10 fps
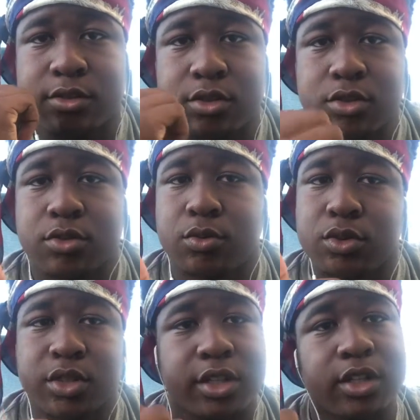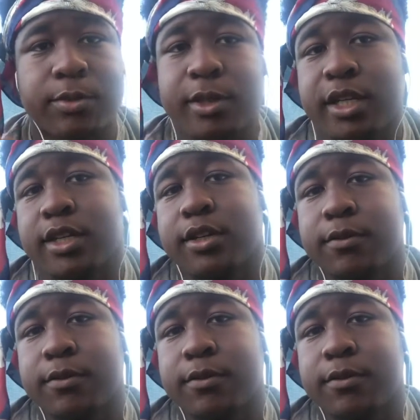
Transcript: You usually end up dead.